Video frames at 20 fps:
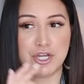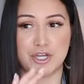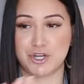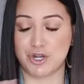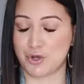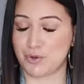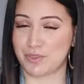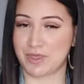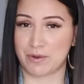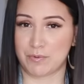
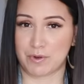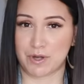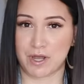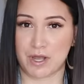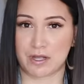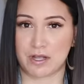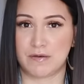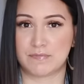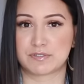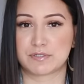no, they were
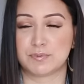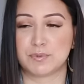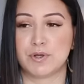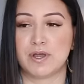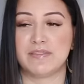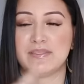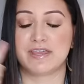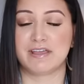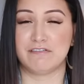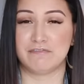not comfortable,
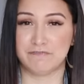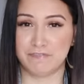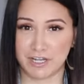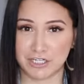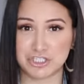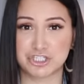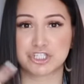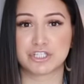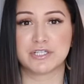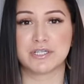and they
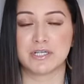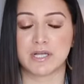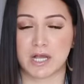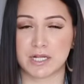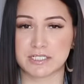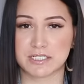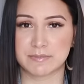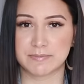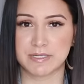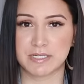eventually
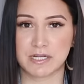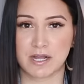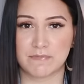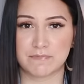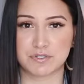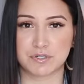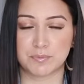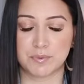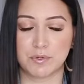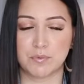got to be
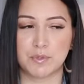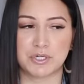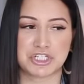comfortable,